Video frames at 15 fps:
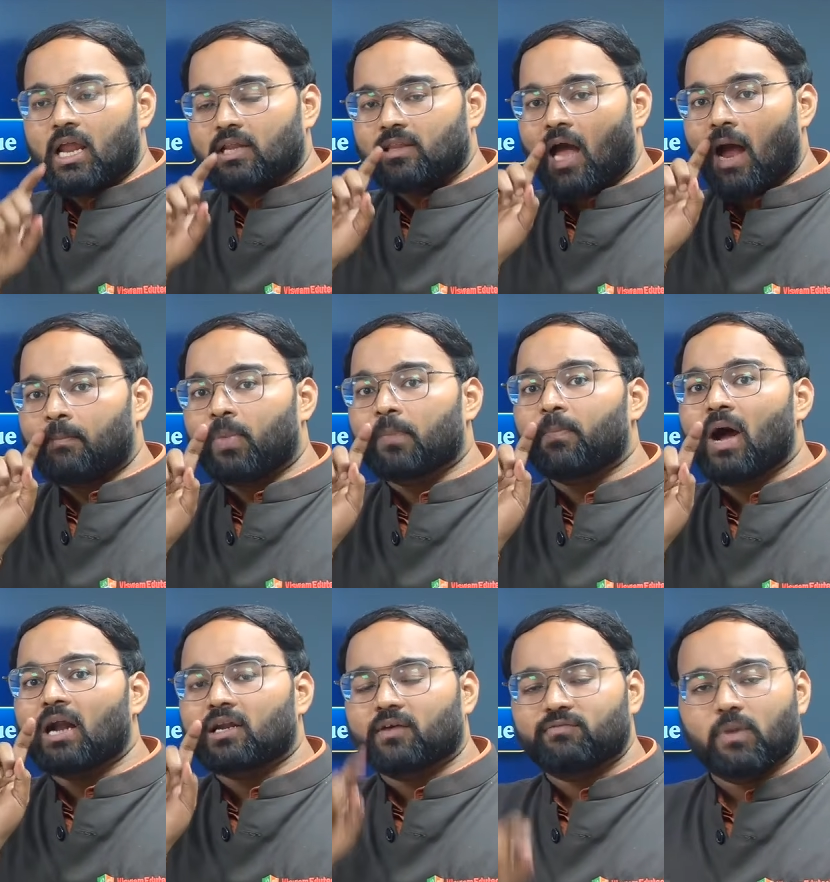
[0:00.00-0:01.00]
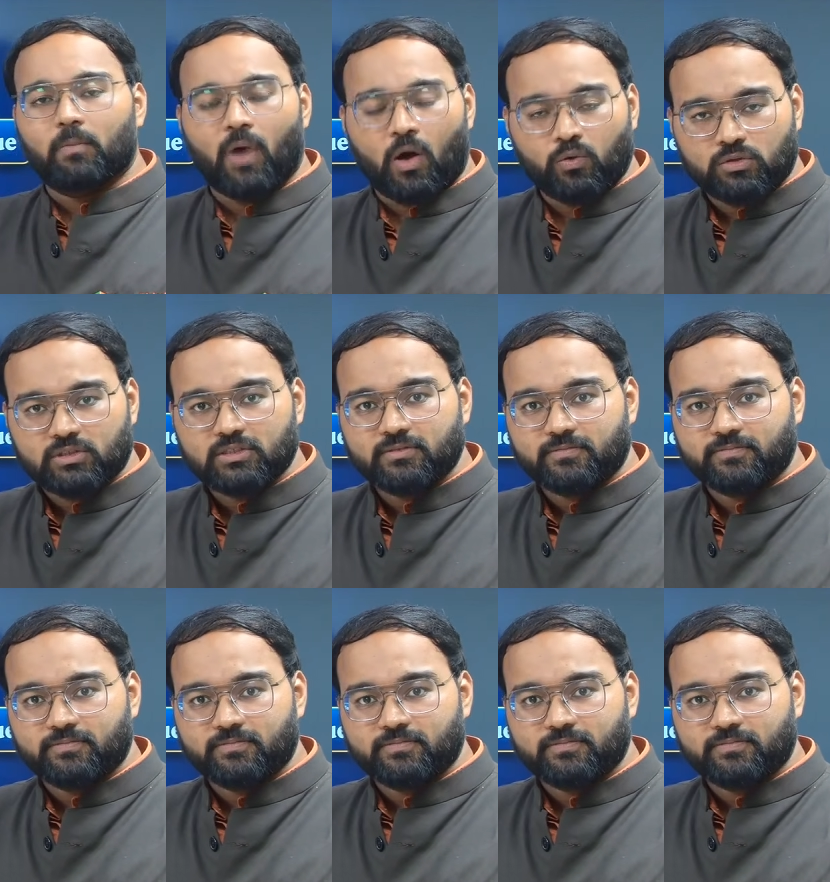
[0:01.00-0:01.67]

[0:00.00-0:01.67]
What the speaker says: The upper part of the mouth